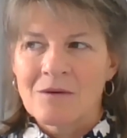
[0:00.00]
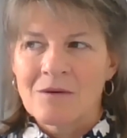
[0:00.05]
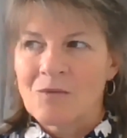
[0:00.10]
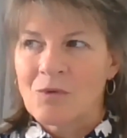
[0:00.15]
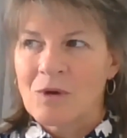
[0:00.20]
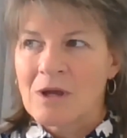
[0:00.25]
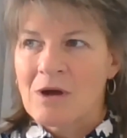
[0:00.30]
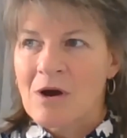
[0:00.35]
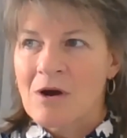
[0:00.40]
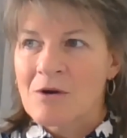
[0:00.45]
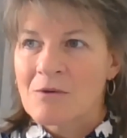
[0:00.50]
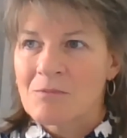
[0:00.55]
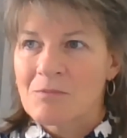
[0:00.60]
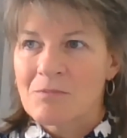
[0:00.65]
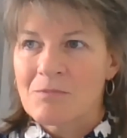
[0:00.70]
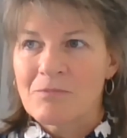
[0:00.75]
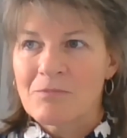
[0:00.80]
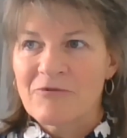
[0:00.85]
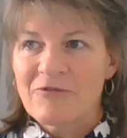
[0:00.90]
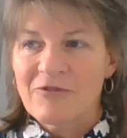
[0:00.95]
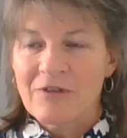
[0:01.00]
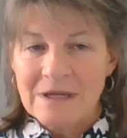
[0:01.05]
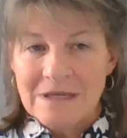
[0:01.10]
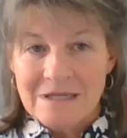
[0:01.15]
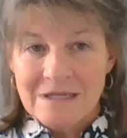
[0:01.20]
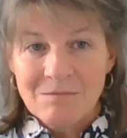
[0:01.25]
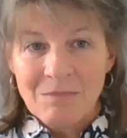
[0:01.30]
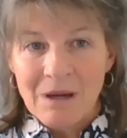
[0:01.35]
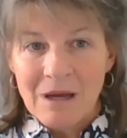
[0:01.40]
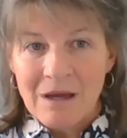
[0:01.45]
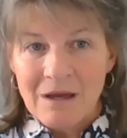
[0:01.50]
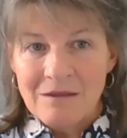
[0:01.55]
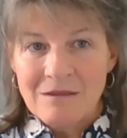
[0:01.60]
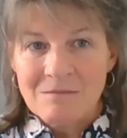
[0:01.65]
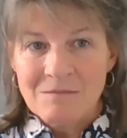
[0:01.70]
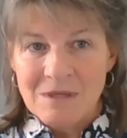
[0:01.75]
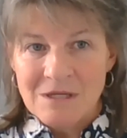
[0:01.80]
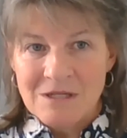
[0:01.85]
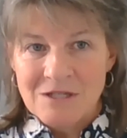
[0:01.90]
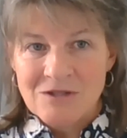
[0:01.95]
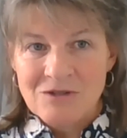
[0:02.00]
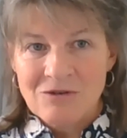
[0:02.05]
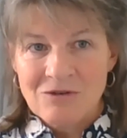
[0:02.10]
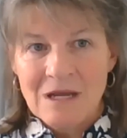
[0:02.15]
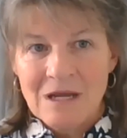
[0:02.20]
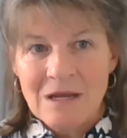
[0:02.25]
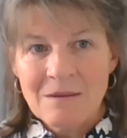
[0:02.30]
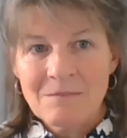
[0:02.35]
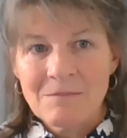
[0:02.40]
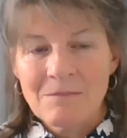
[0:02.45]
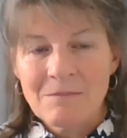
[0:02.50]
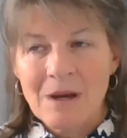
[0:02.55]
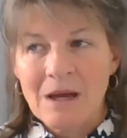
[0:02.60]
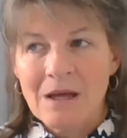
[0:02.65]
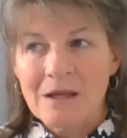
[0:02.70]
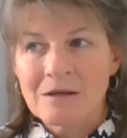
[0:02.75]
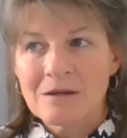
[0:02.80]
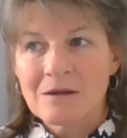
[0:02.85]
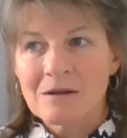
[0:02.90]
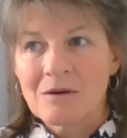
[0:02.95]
We are funded by the ministry, but